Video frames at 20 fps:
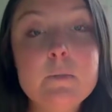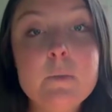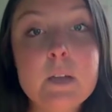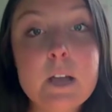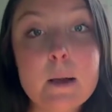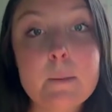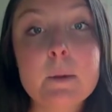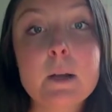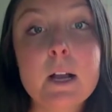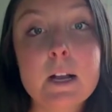
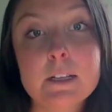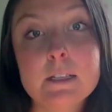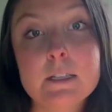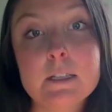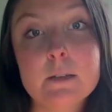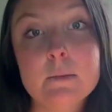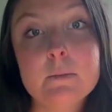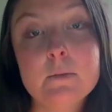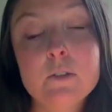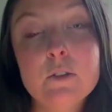become
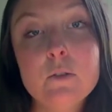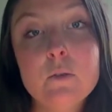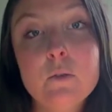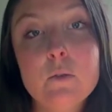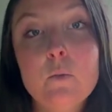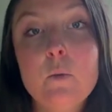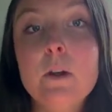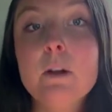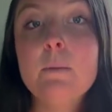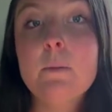accustomed
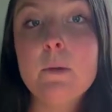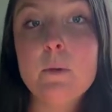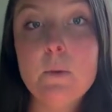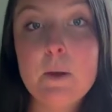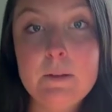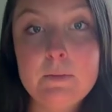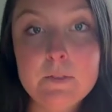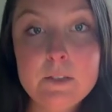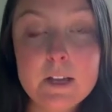to what a midwife